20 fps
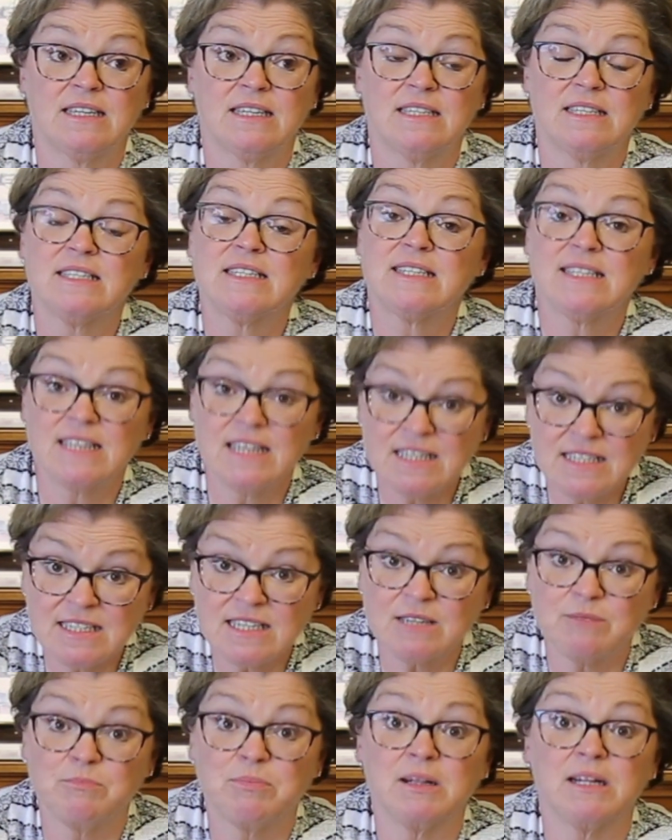
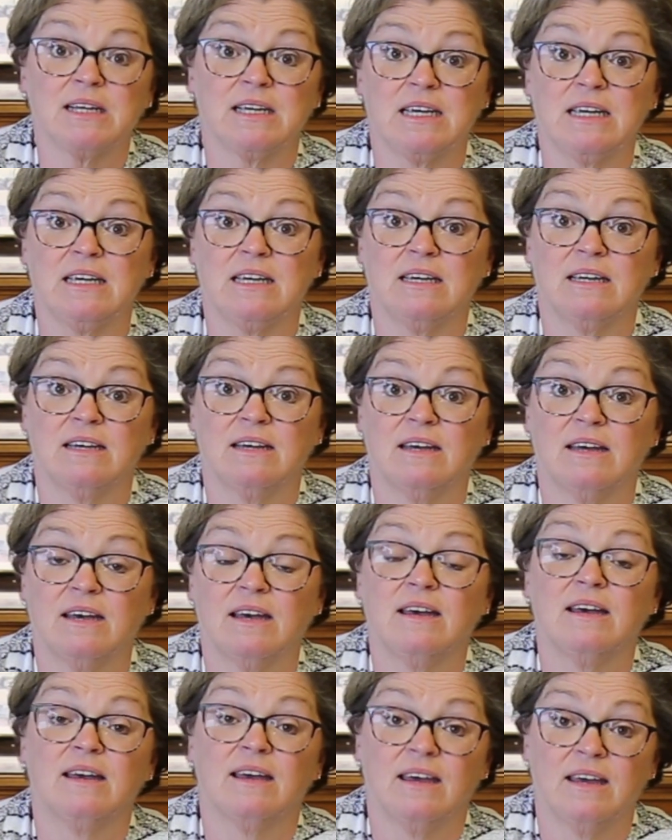sensibly
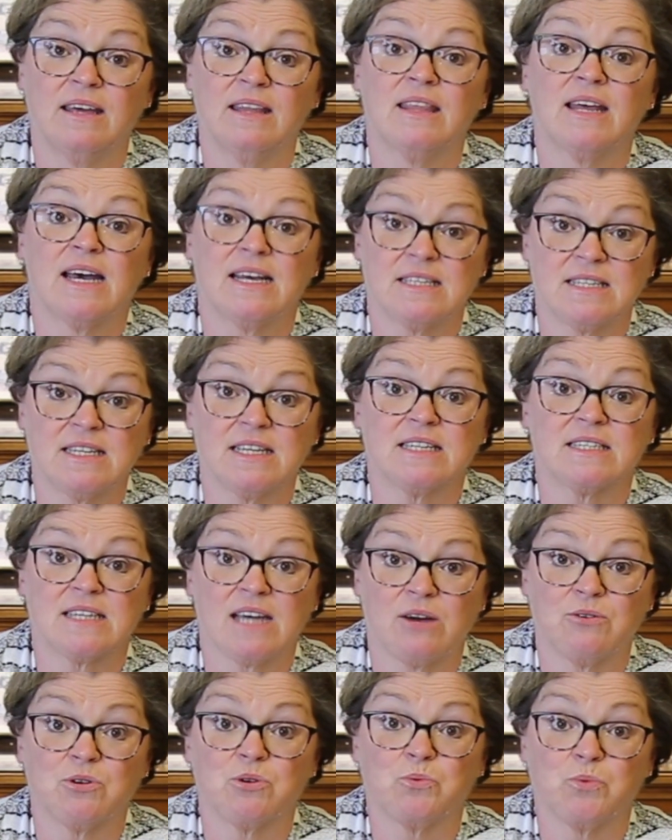in that six
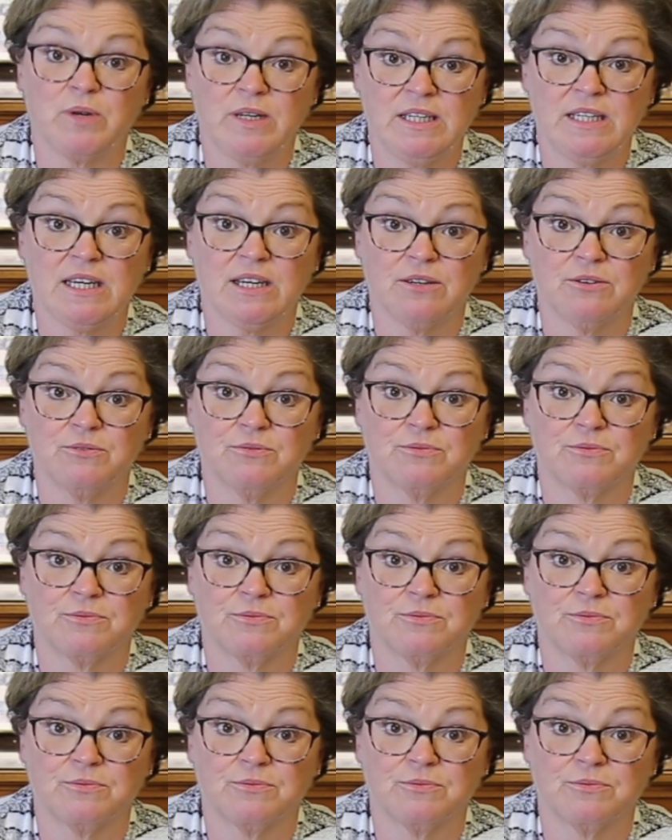hour window.